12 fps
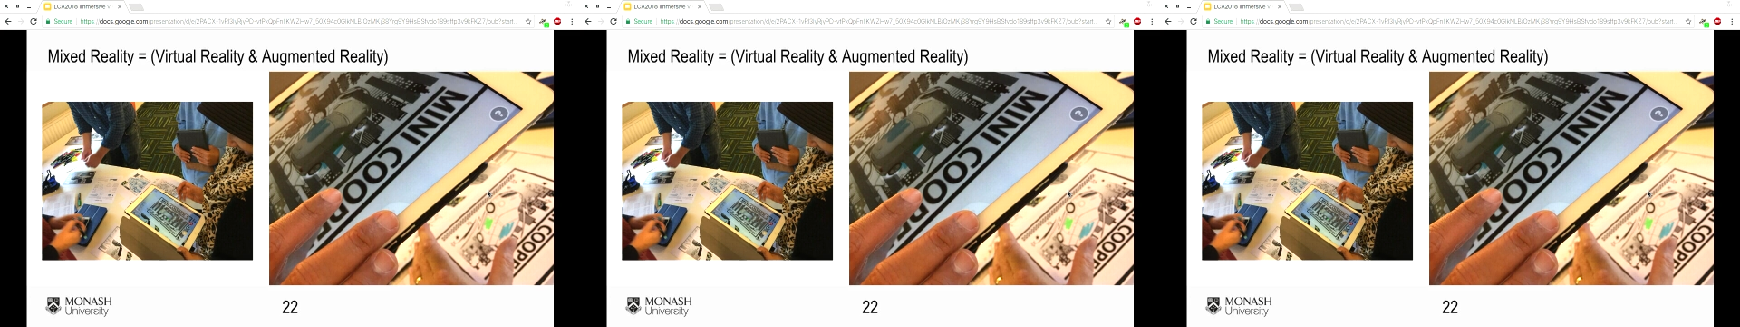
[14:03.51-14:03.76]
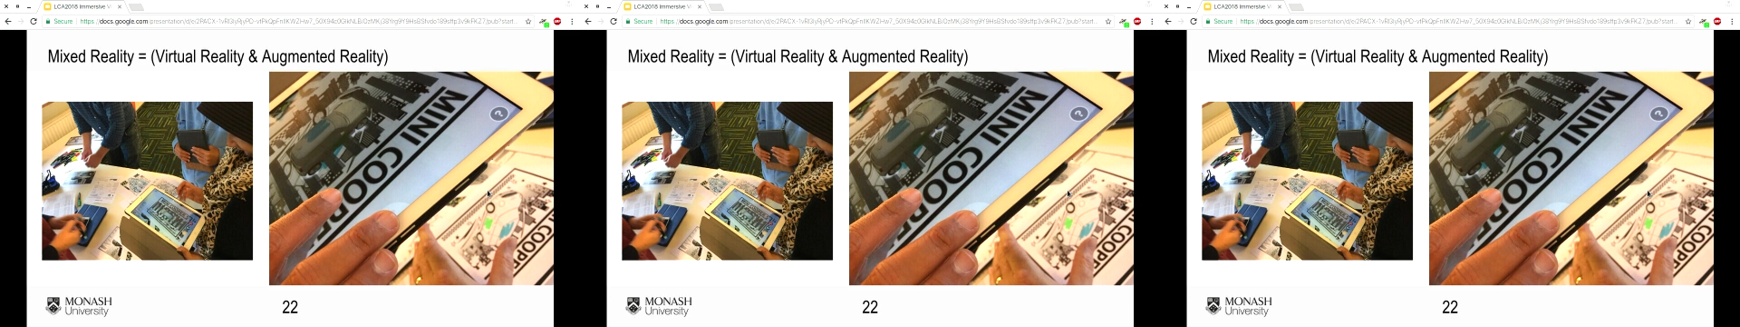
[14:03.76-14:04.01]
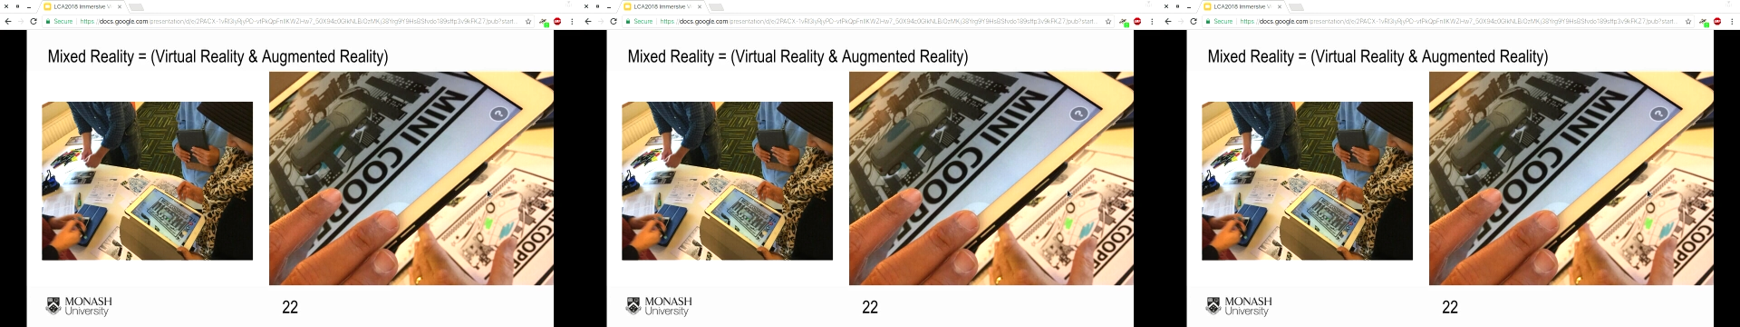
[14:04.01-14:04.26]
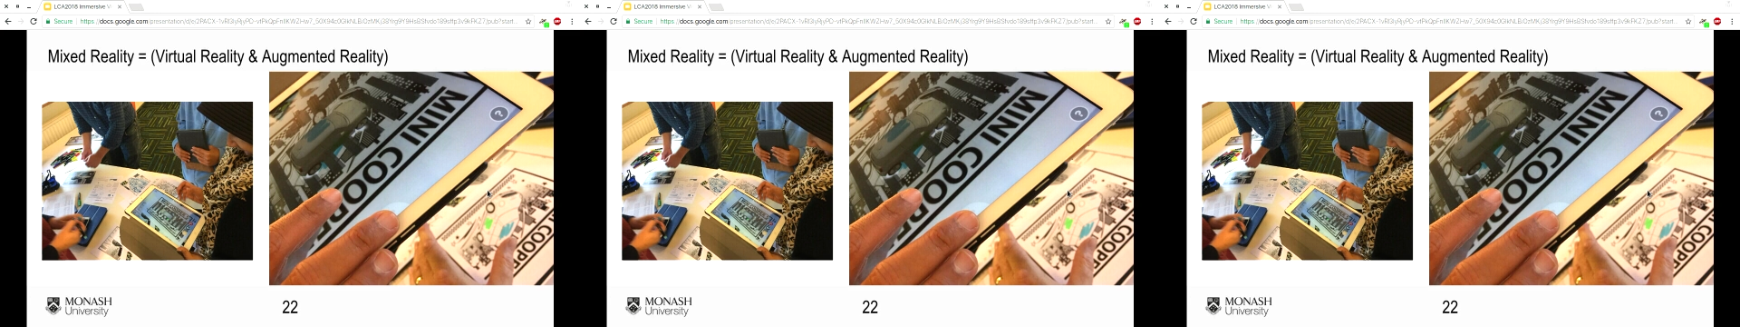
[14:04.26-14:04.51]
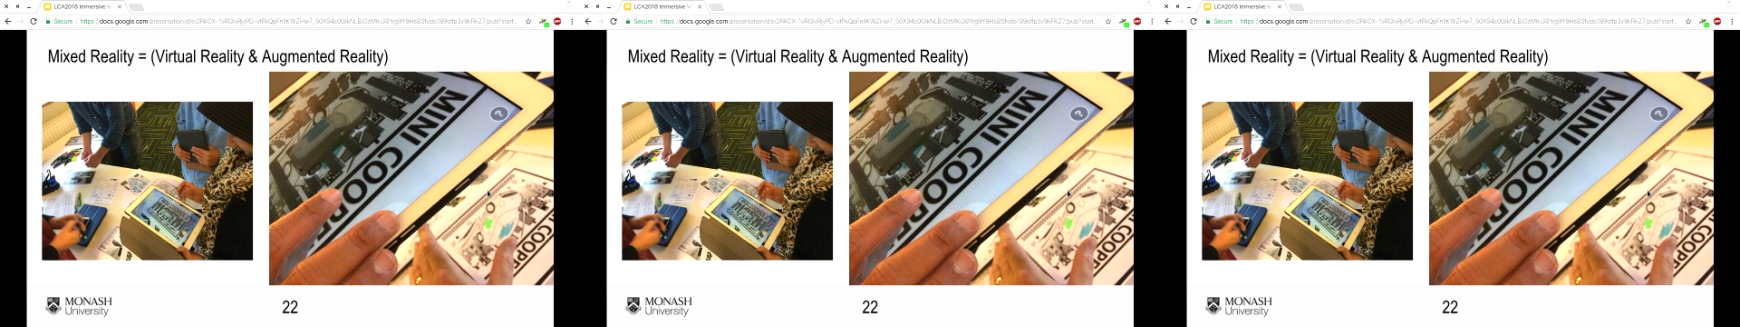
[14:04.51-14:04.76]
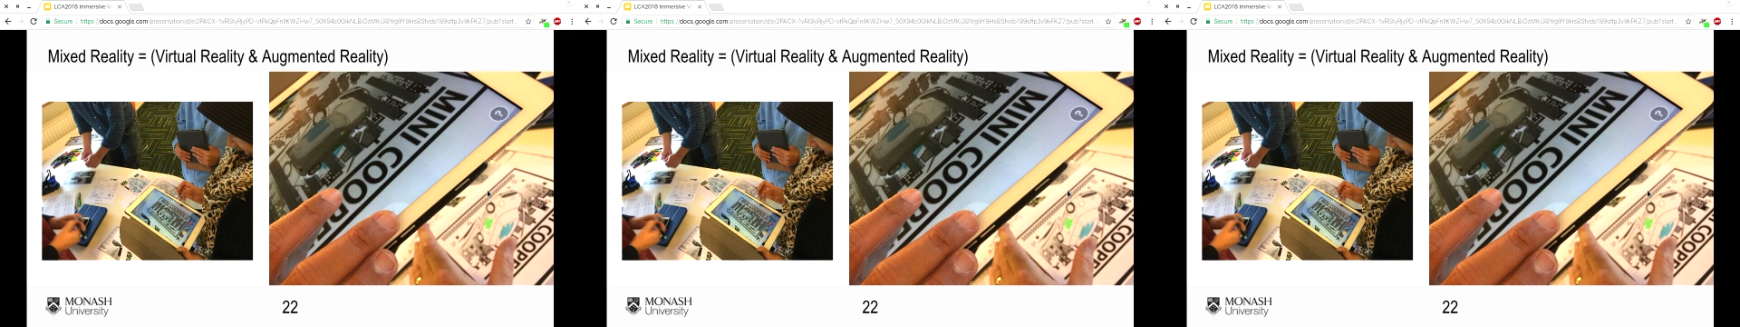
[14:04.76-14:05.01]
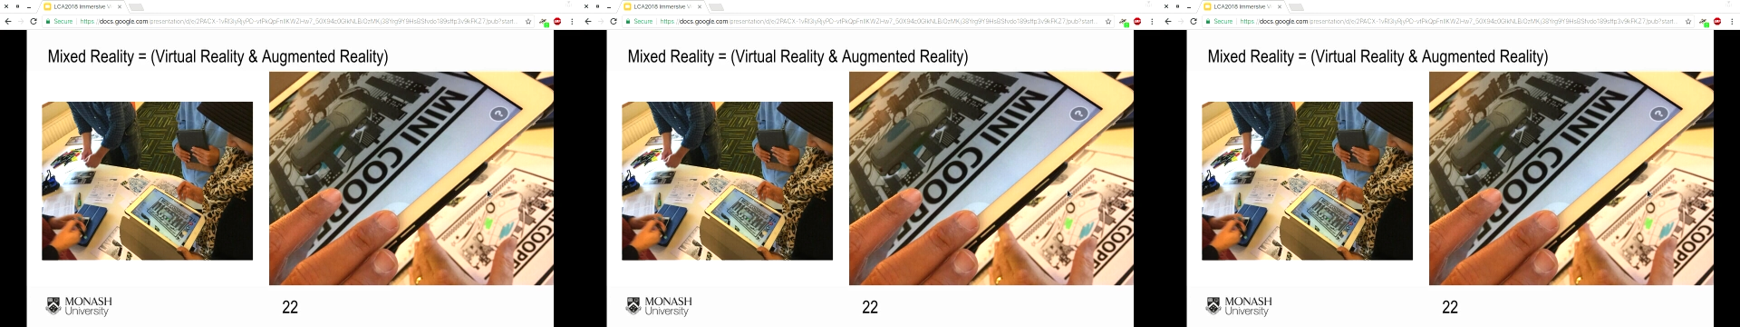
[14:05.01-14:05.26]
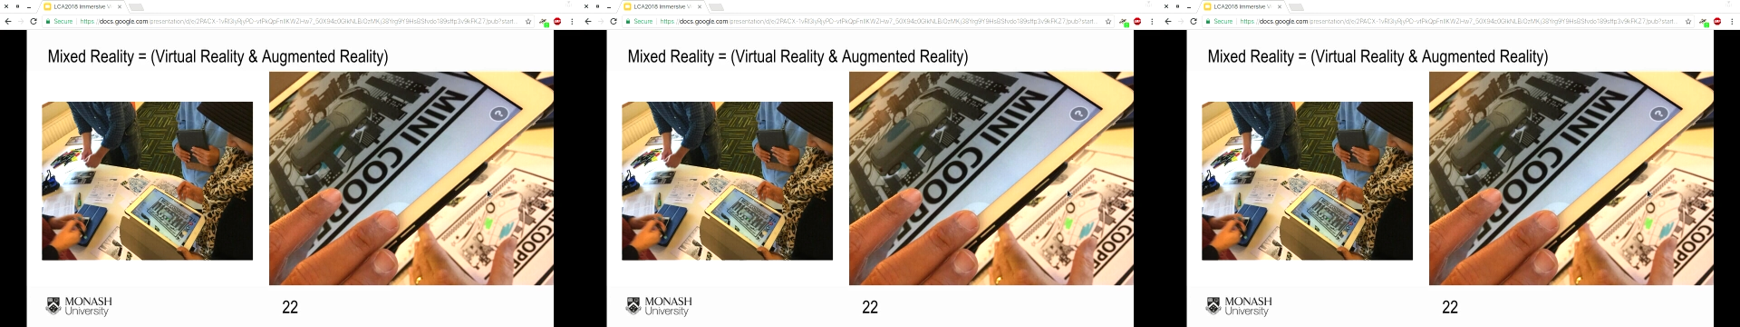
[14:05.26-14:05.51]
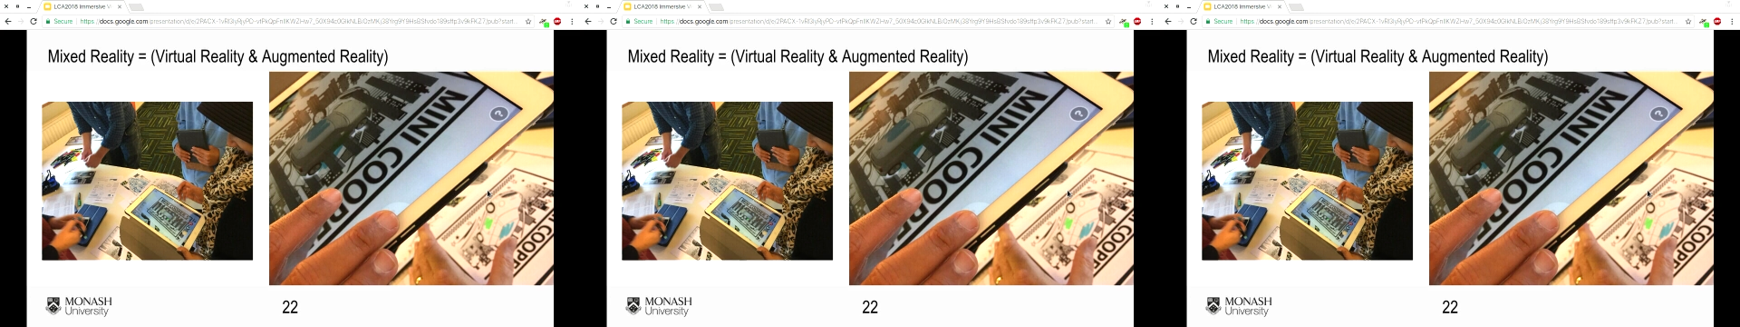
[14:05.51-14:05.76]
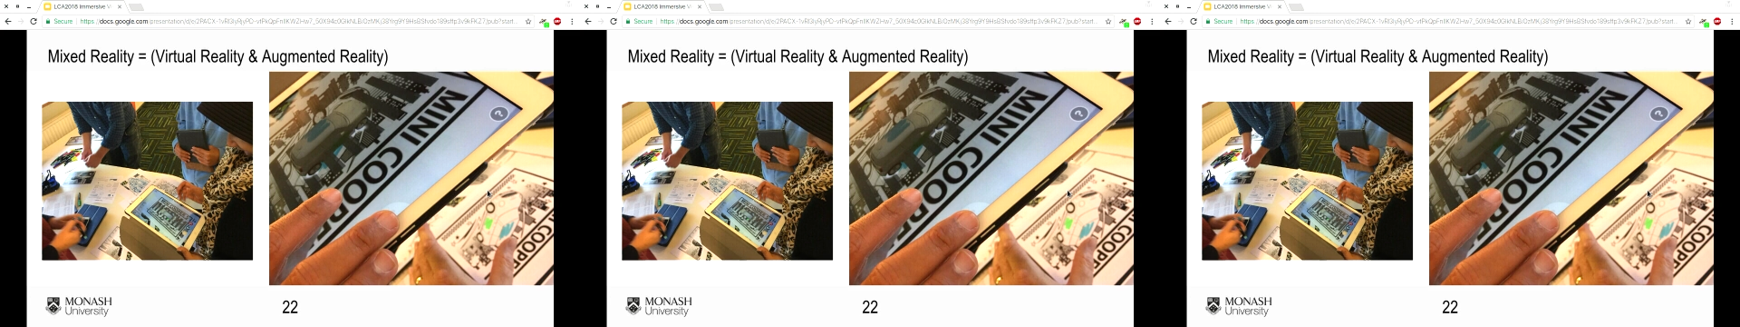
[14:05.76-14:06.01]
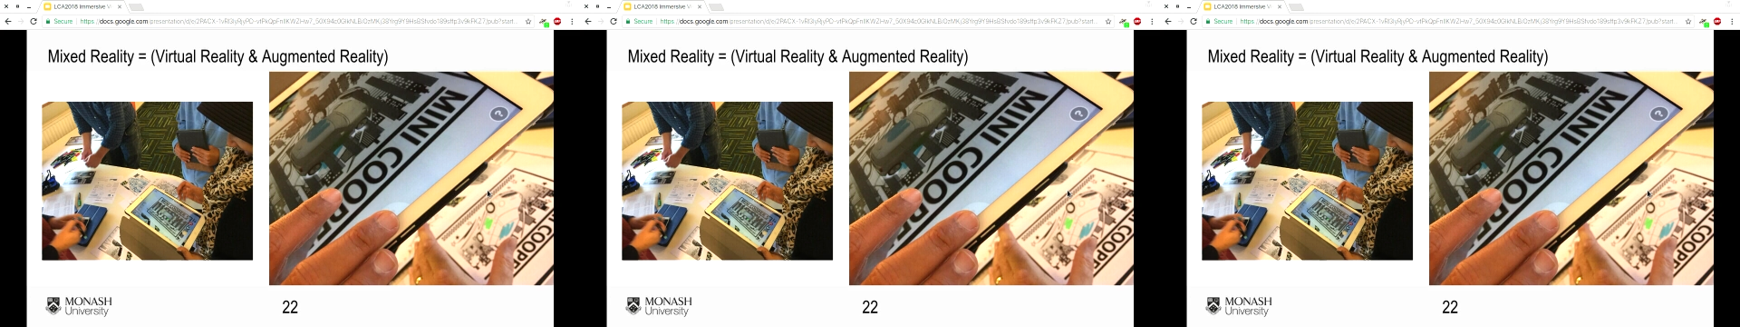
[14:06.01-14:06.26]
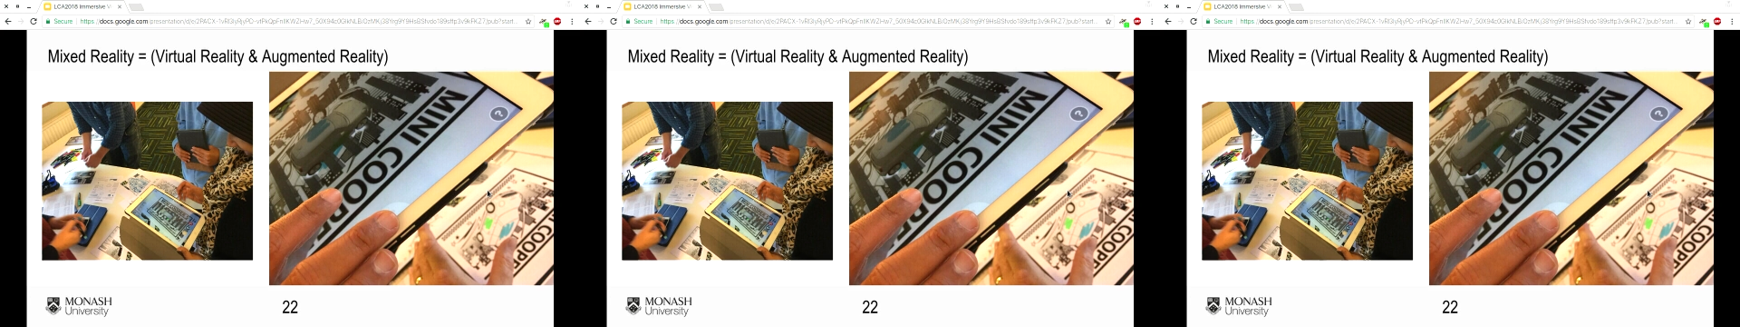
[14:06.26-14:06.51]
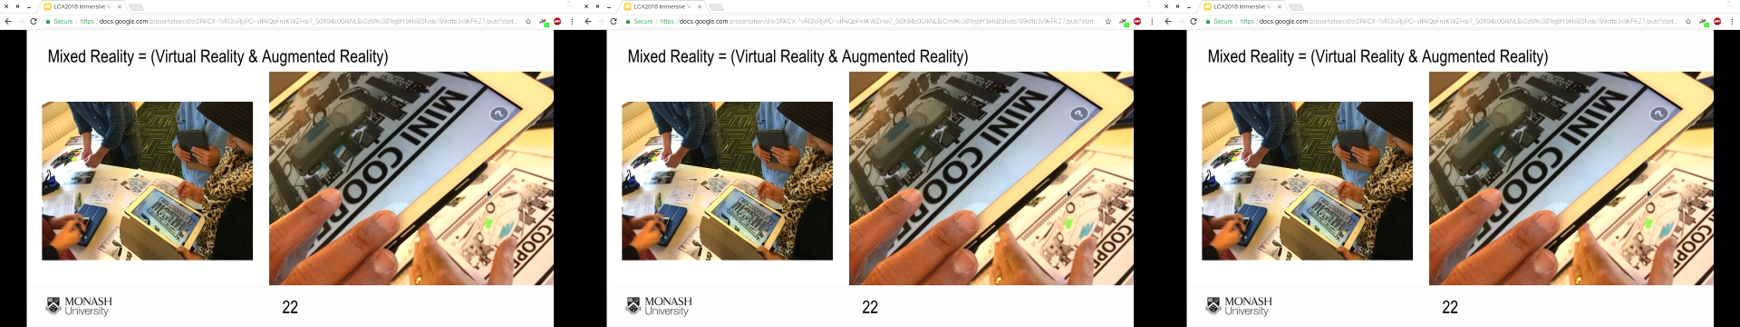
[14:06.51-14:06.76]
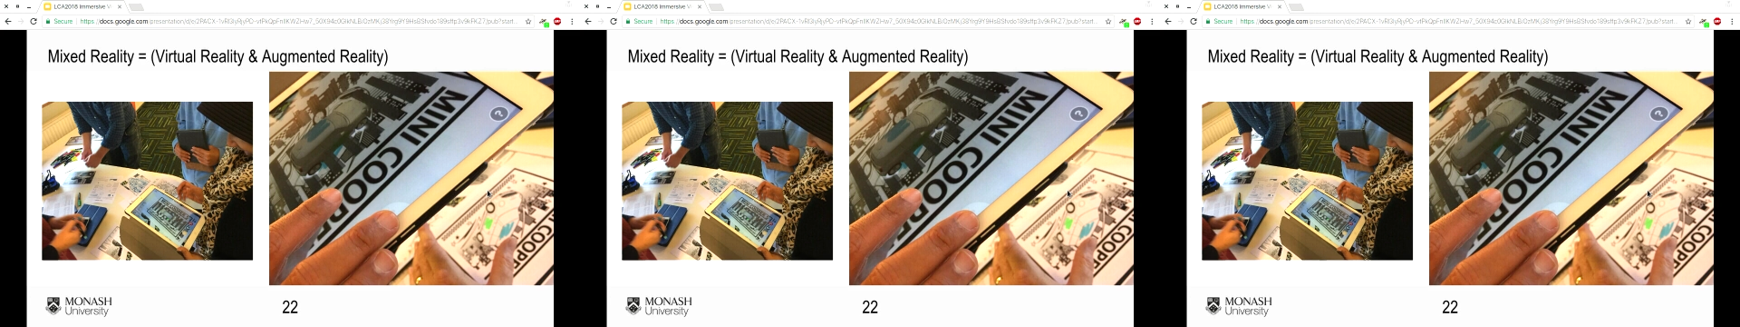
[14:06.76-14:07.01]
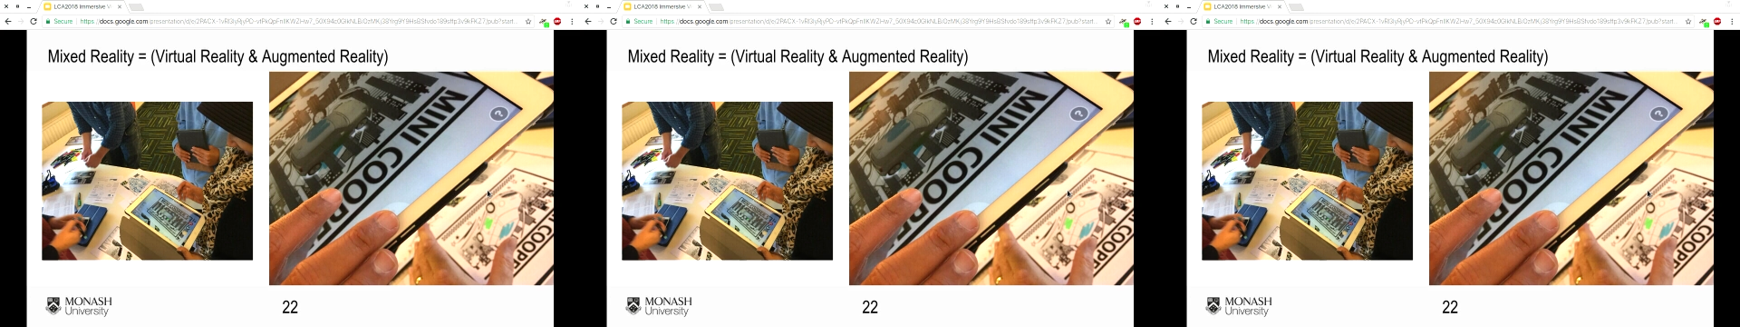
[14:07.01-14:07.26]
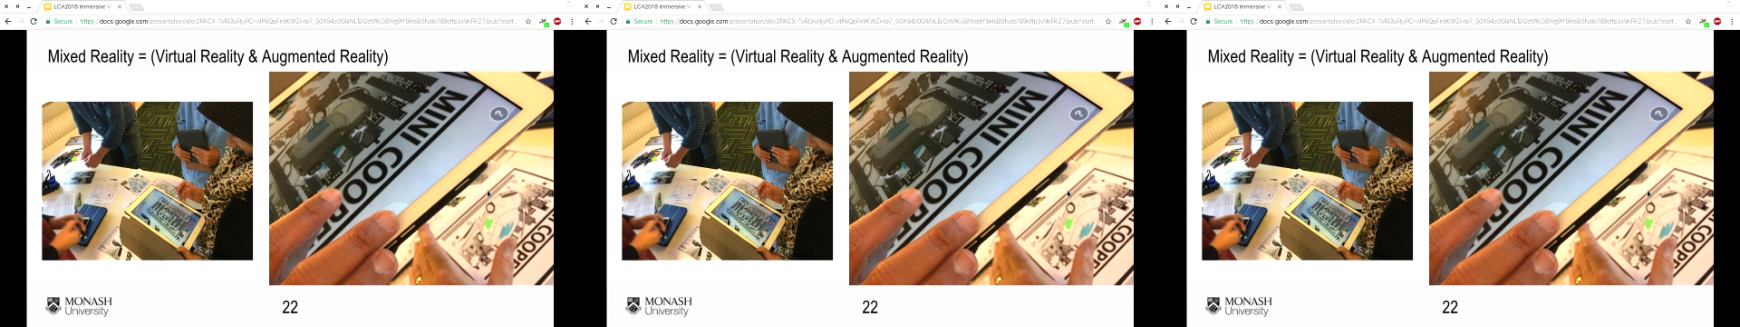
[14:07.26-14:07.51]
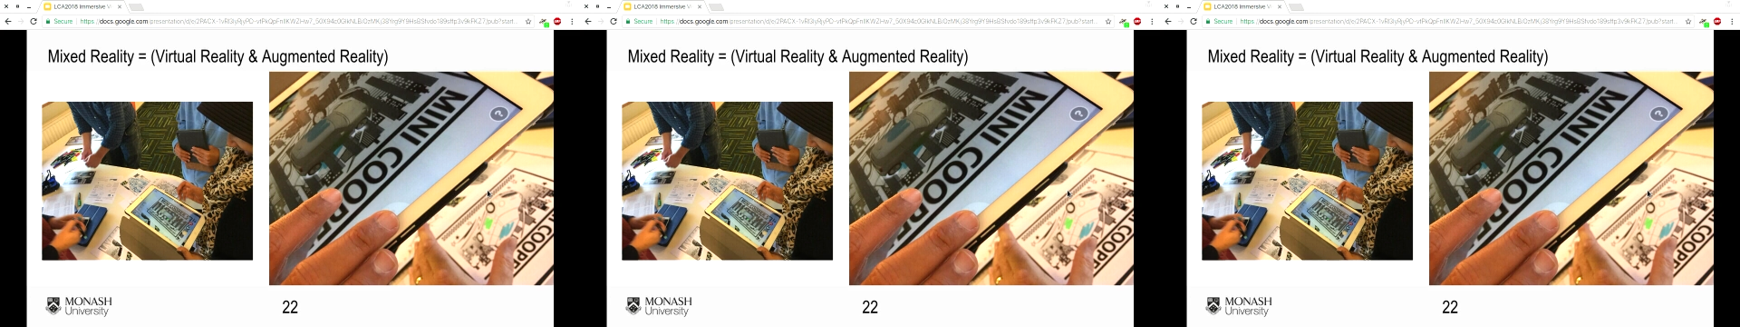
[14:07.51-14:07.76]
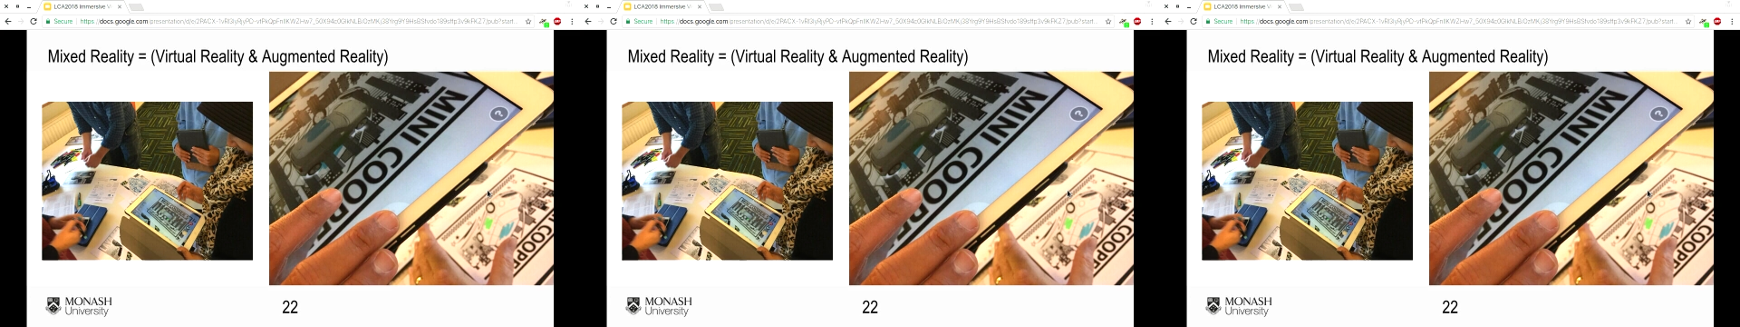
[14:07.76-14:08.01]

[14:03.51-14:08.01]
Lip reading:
No face is visible, so there are no lips to read.